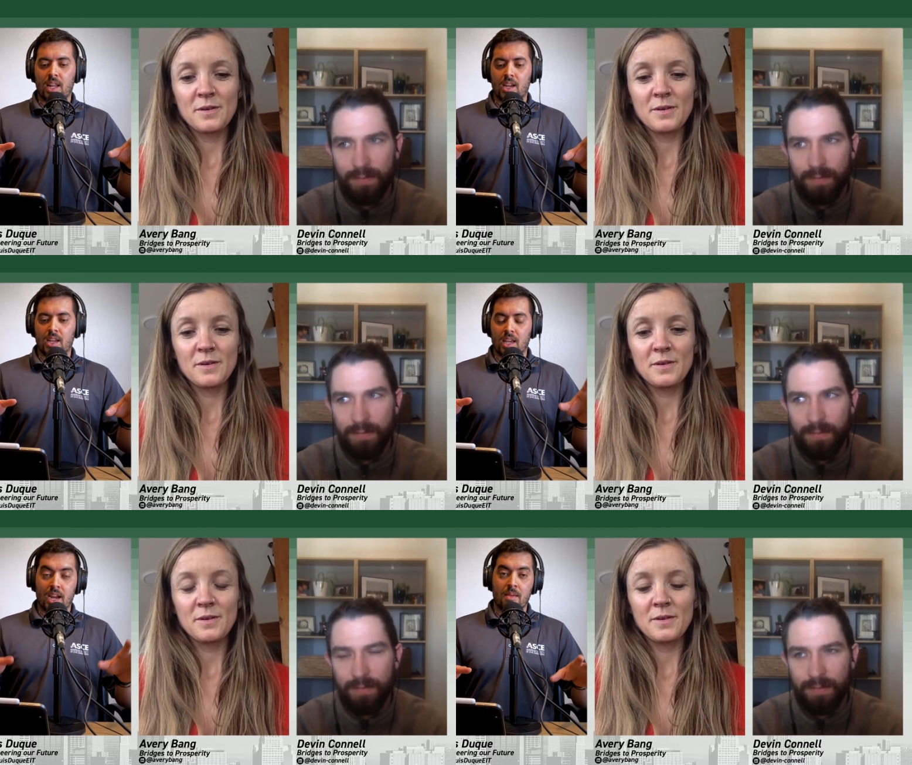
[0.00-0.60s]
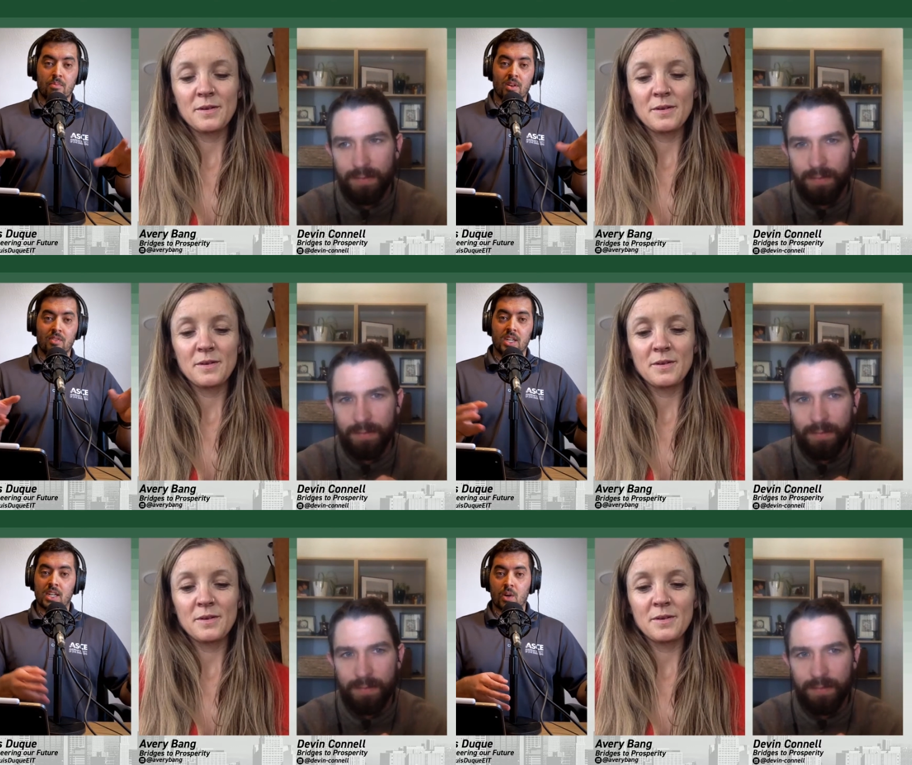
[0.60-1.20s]
Speaker 1: it, it can
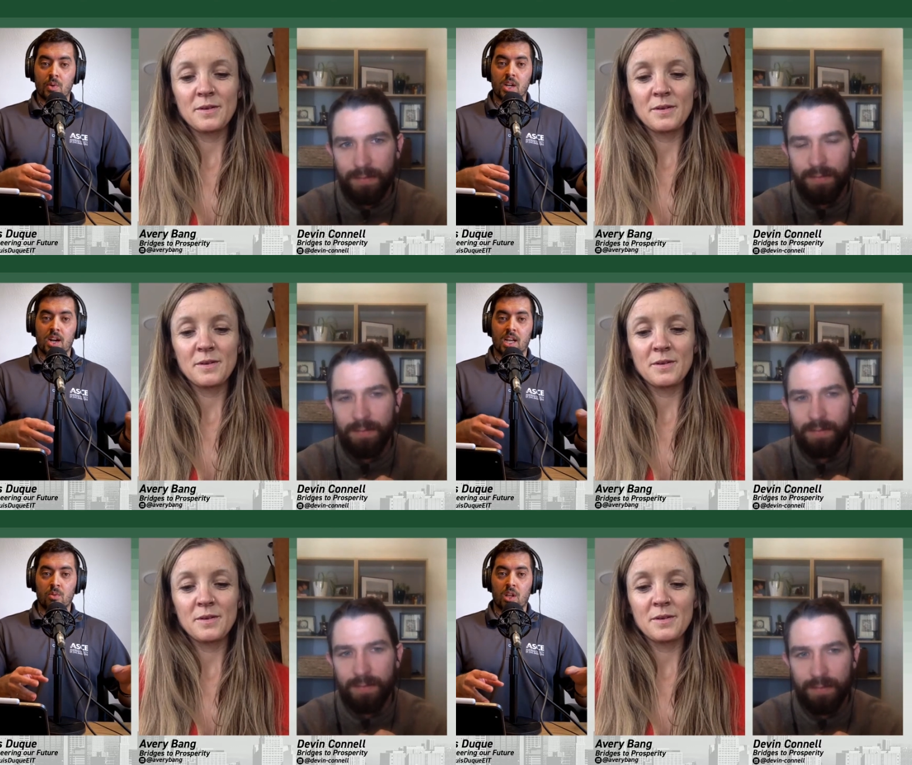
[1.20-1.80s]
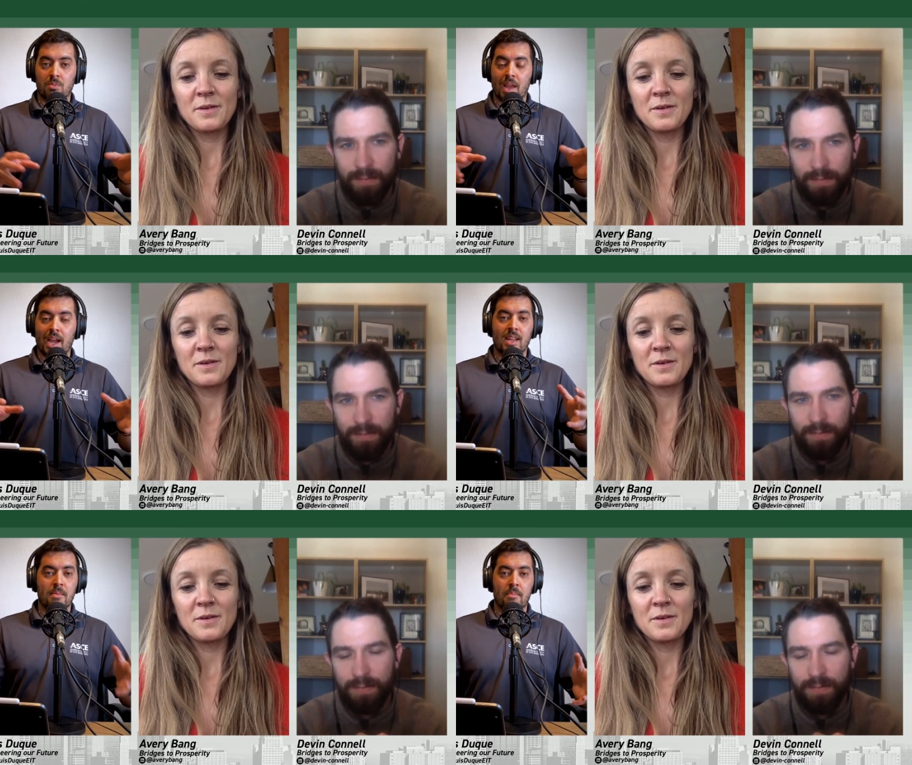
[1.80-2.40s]
improve their career as well as
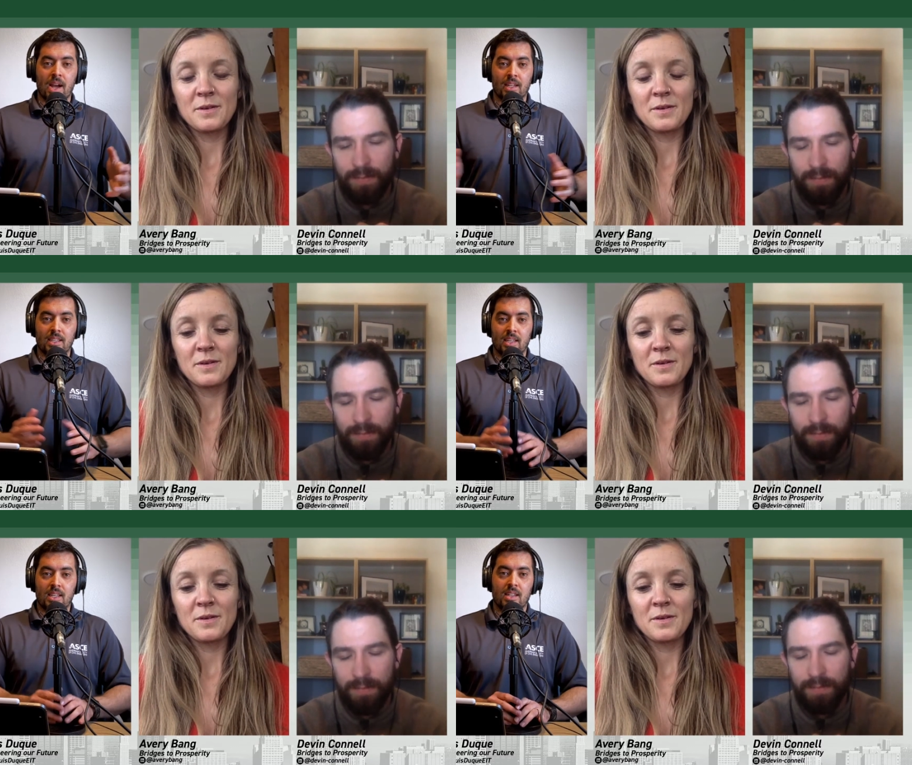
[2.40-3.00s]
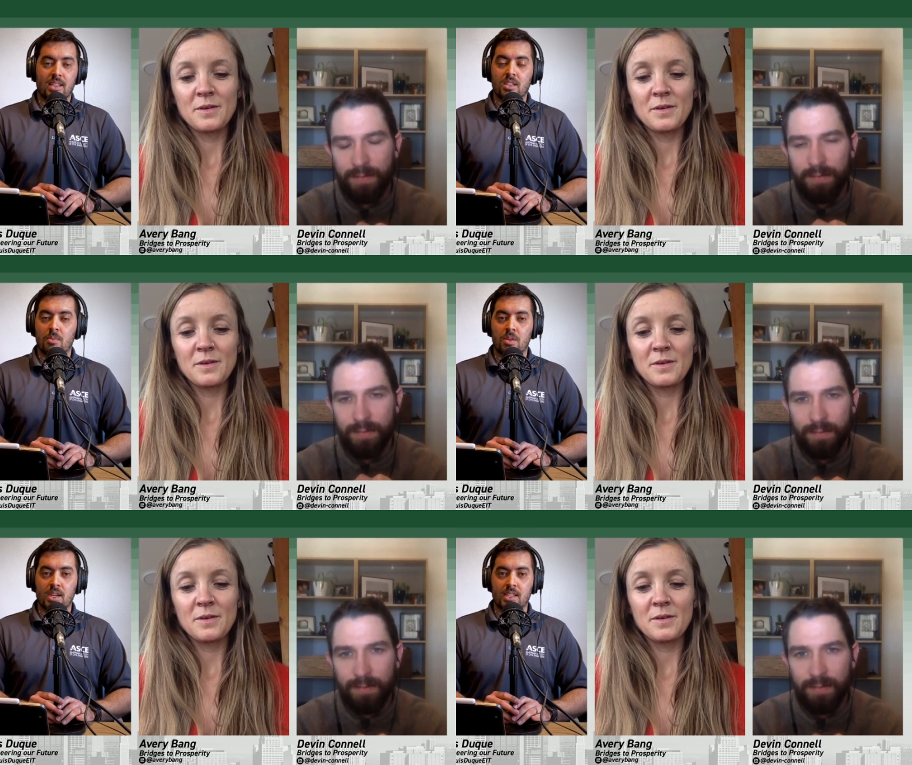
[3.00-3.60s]
make an impact in these
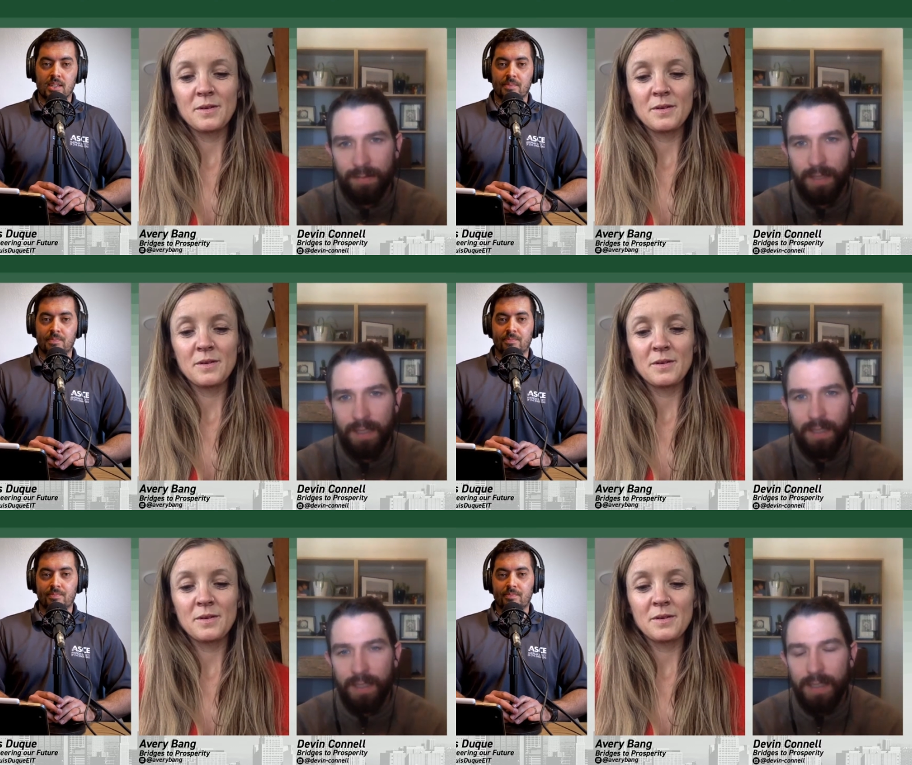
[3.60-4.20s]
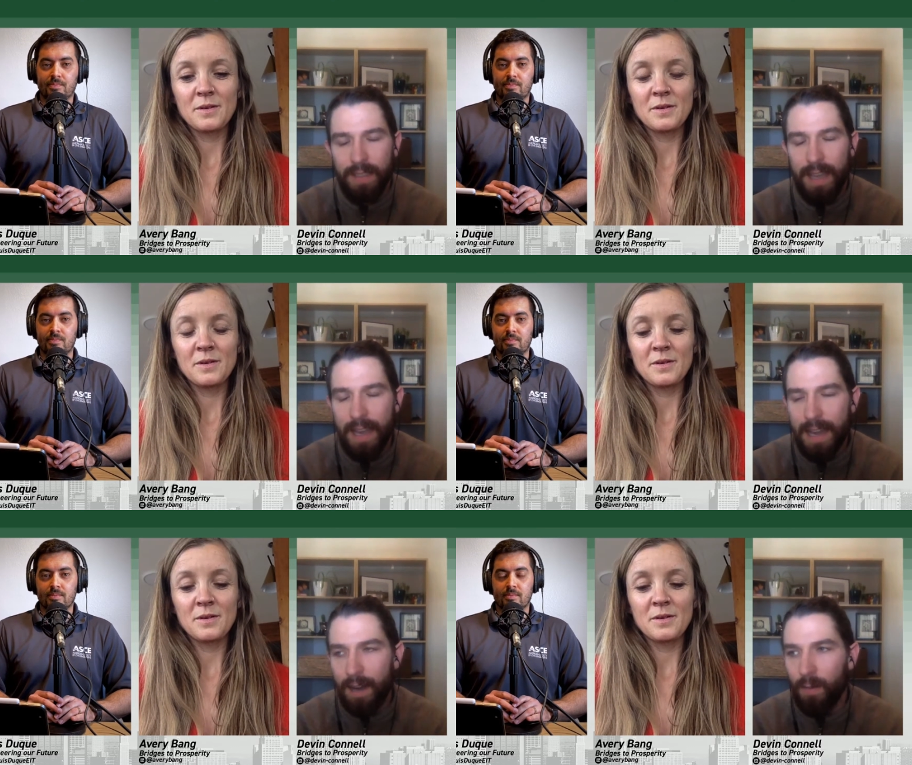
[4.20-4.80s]
communities?
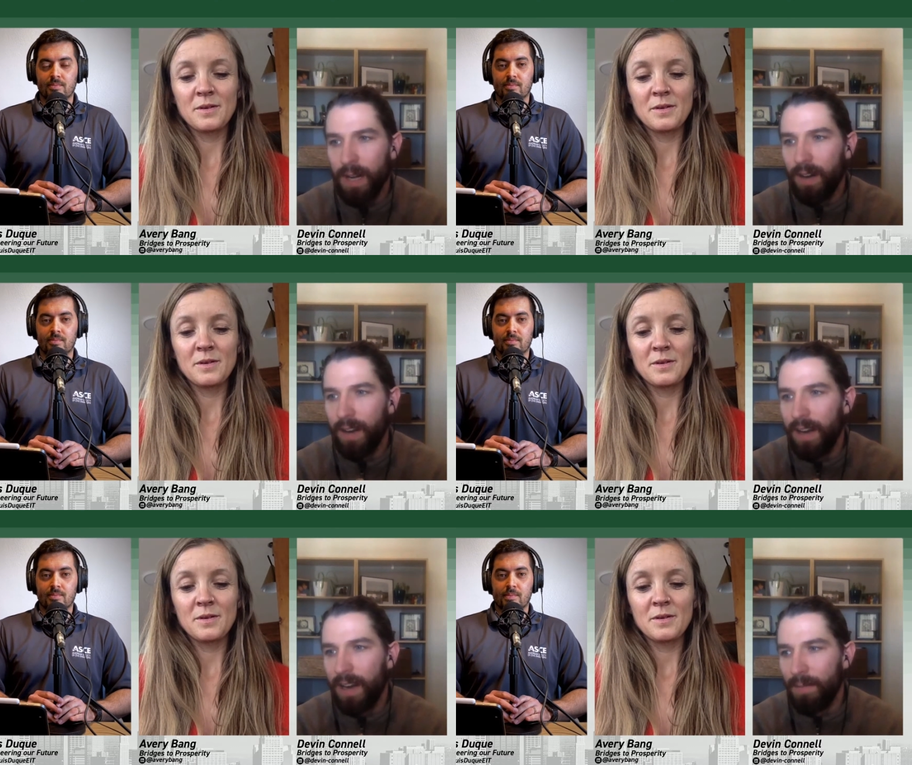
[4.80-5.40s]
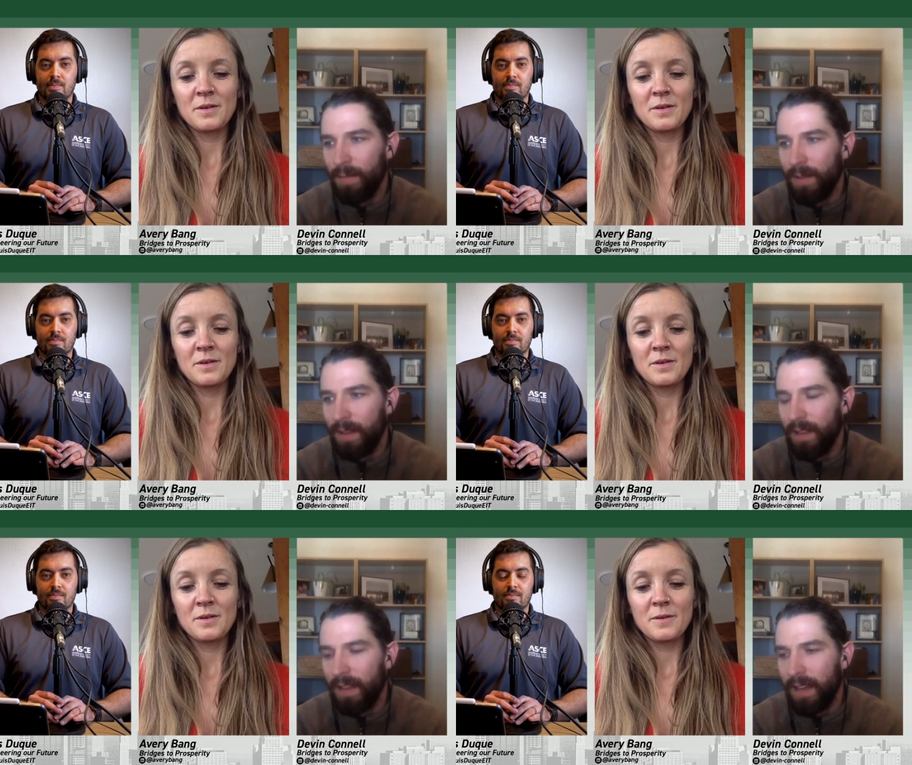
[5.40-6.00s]
Speaker 2: Yeah, well,
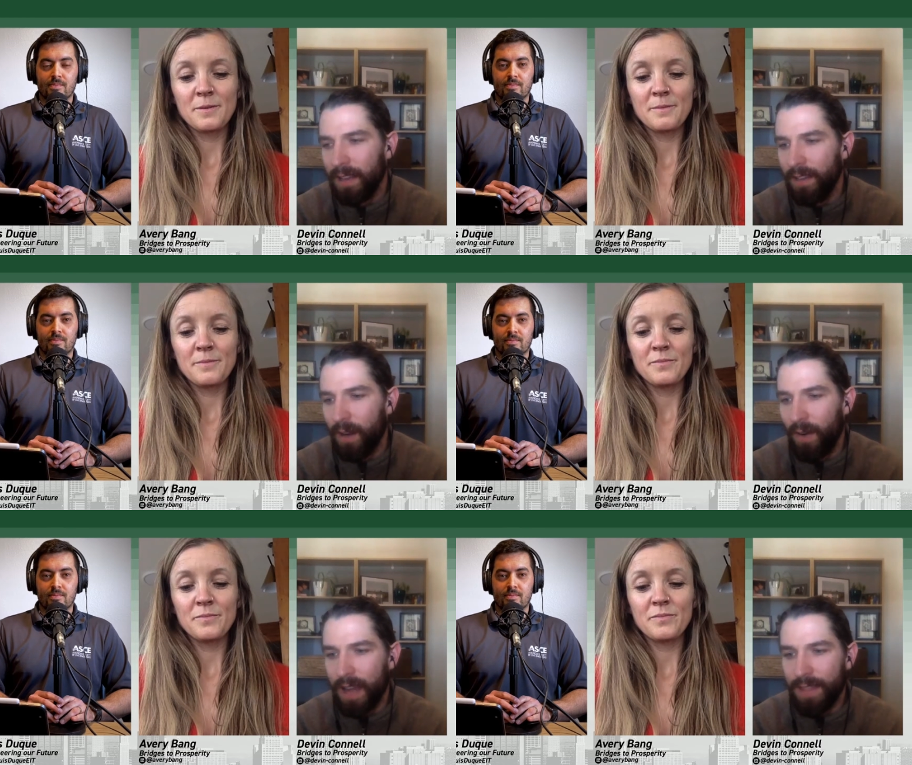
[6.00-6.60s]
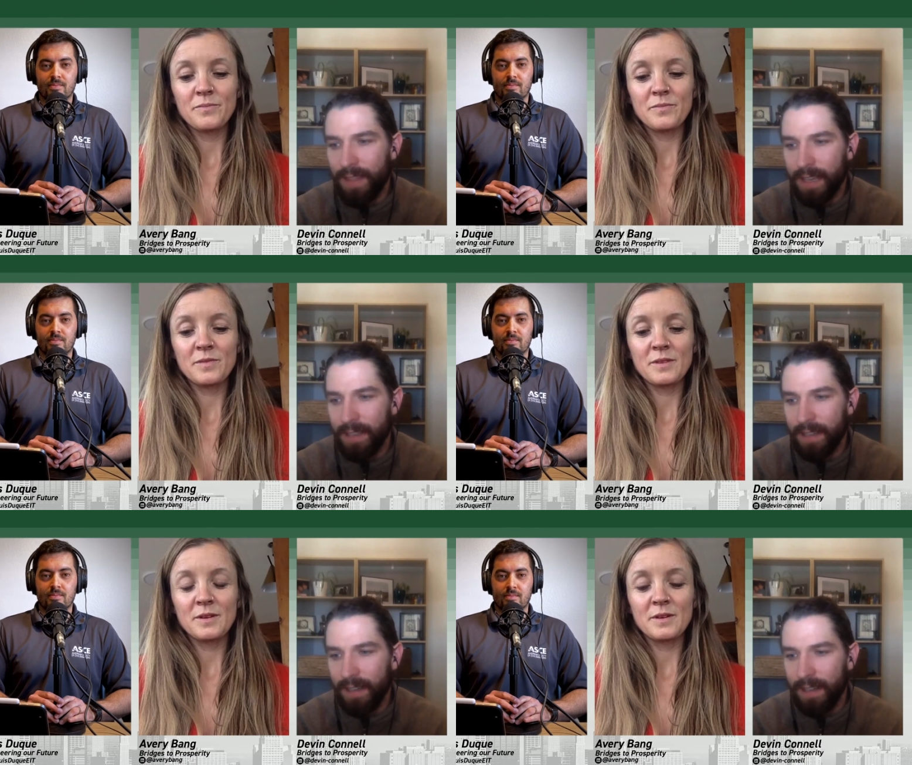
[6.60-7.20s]
um, you know, I
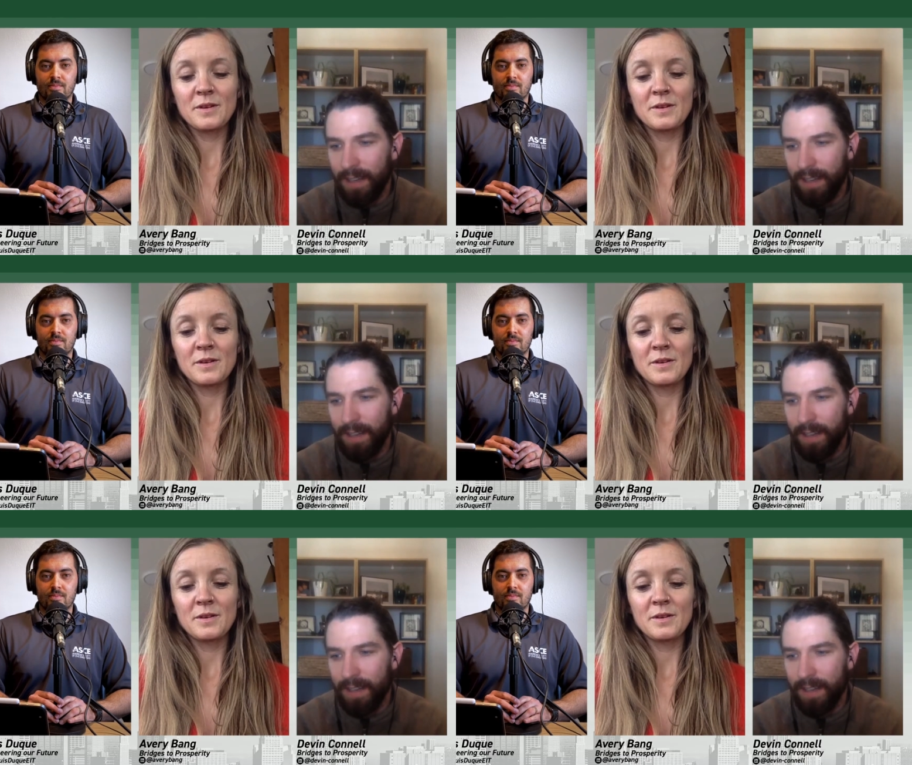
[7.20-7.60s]
think